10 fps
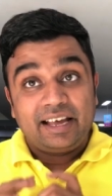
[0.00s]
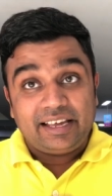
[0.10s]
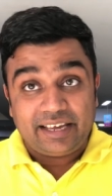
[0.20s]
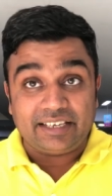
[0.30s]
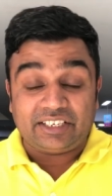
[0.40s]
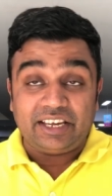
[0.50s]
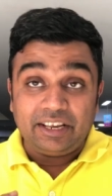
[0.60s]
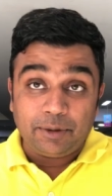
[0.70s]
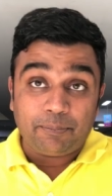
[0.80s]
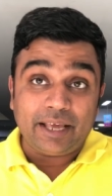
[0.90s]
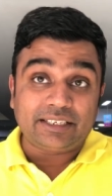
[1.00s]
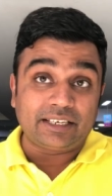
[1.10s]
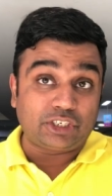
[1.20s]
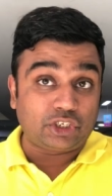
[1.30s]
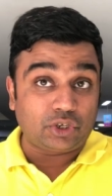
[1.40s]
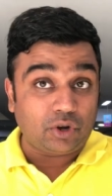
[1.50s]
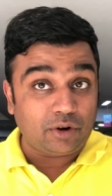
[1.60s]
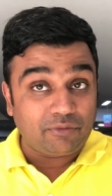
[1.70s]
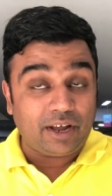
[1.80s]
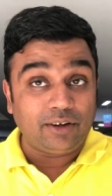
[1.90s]
Yes, he replaces
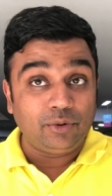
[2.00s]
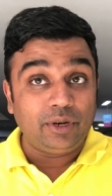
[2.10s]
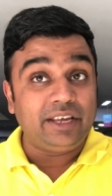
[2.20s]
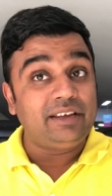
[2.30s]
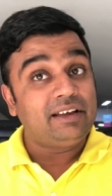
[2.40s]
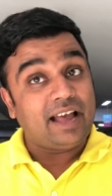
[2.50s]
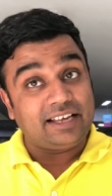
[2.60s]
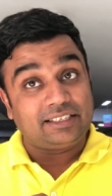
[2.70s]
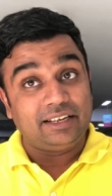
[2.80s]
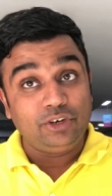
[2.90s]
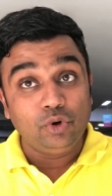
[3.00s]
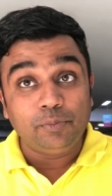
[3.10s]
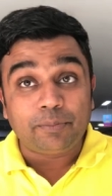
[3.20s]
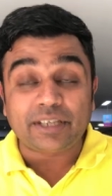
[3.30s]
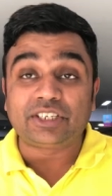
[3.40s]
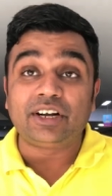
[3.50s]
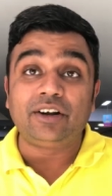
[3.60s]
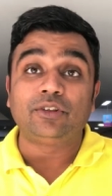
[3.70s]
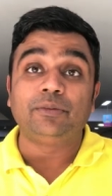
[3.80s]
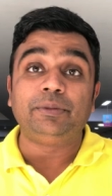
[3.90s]
Sourav Ganguly as the new
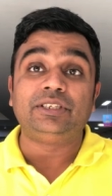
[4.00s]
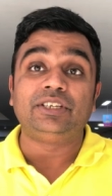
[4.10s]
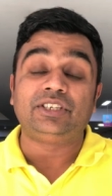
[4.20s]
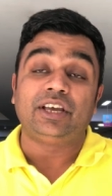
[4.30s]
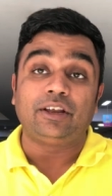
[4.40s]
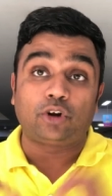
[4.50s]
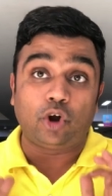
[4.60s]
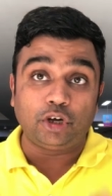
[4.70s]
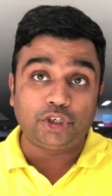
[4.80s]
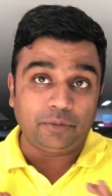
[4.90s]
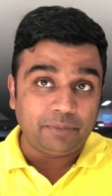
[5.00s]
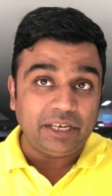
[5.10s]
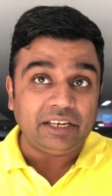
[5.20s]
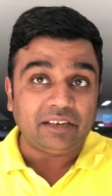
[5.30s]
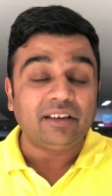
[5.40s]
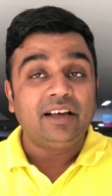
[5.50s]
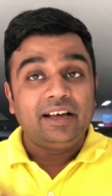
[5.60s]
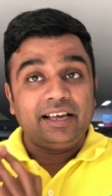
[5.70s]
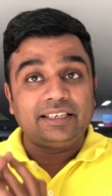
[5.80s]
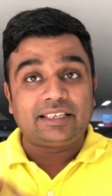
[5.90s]
president of the BCCI. Roger Binny
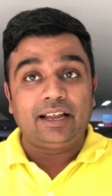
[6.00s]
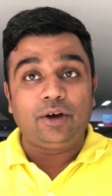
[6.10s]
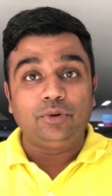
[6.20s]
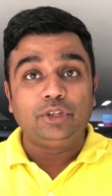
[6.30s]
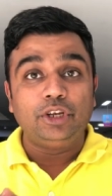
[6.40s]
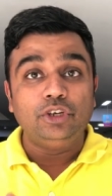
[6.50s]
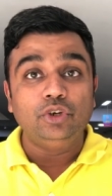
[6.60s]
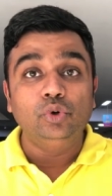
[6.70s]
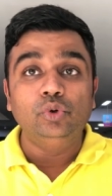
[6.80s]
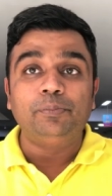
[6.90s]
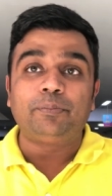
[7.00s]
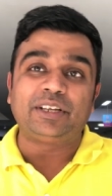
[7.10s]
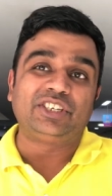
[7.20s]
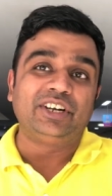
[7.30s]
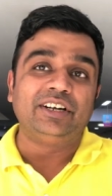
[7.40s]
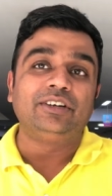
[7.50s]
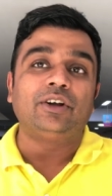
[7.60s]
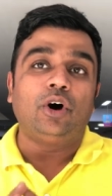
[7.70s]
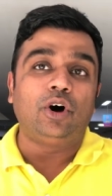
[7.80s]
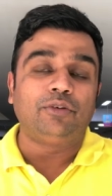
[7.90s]
is now the new president
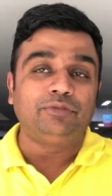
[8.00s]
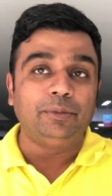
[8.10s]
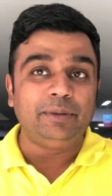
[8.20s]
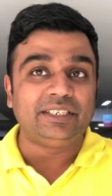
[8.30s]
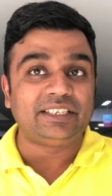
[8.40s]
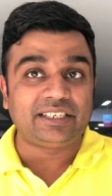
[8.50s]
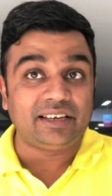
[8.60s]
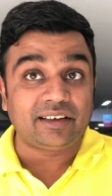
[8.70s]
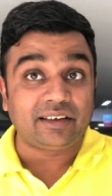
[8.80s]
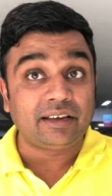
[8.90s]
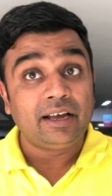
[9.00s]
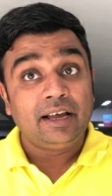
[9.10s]
of the BCCI